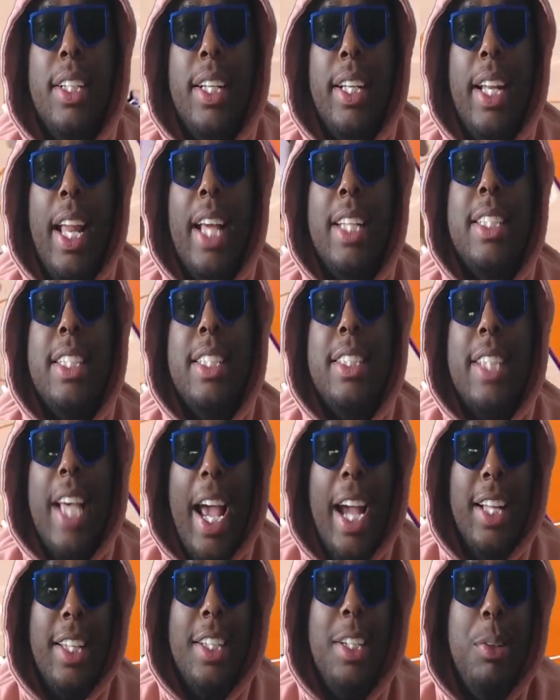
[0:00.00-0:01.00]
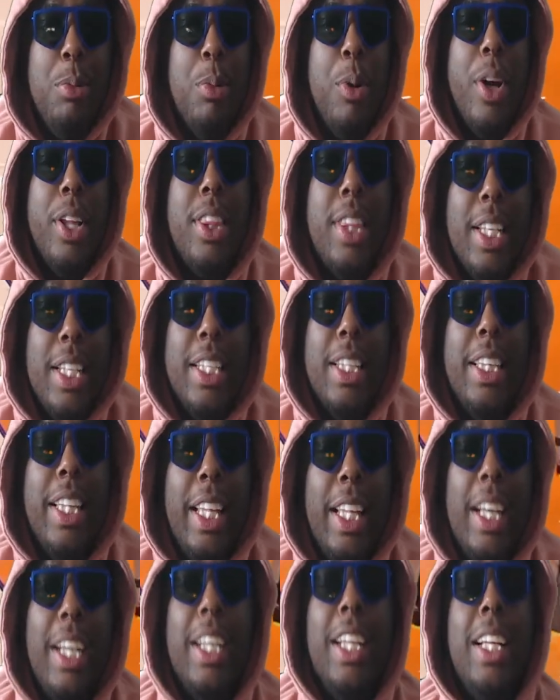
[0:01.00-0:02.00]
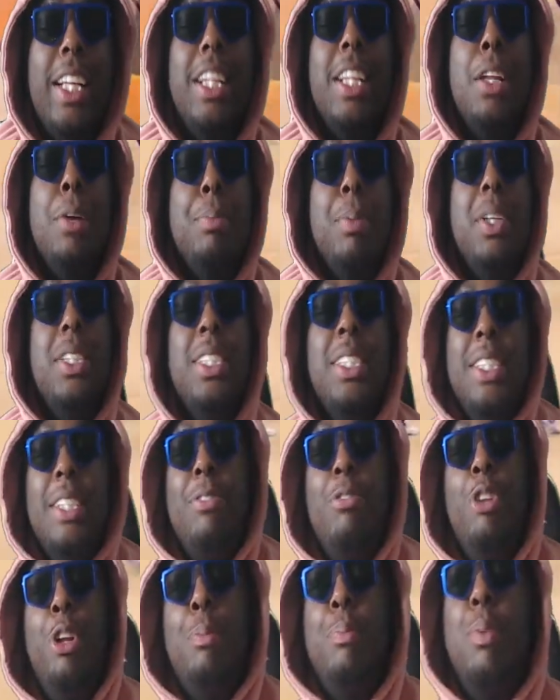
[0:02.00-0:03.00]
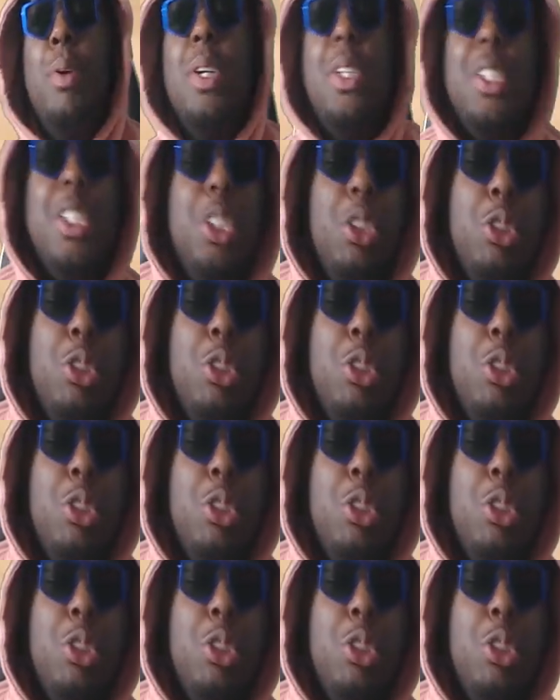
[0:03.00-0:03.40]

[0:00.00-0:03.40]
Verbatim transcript: And that's exactly what the uh, Clippers, the Clippers, the